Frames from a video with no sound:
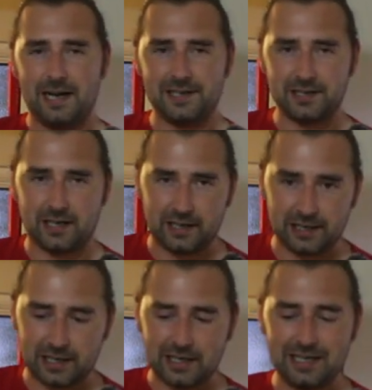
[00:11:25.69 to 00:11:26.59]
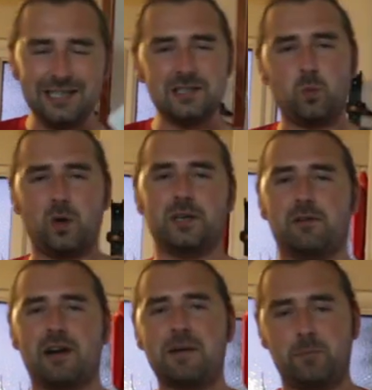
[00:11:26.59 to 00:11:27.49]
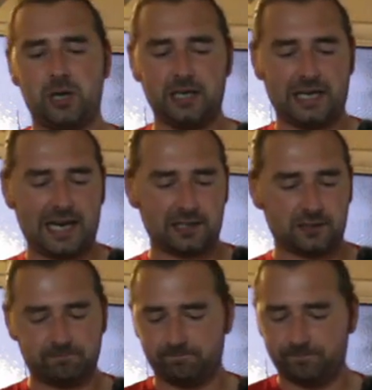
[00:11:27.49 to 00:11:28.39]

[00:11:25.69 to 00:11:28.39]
as a guideline, it is 1 gram per gallon.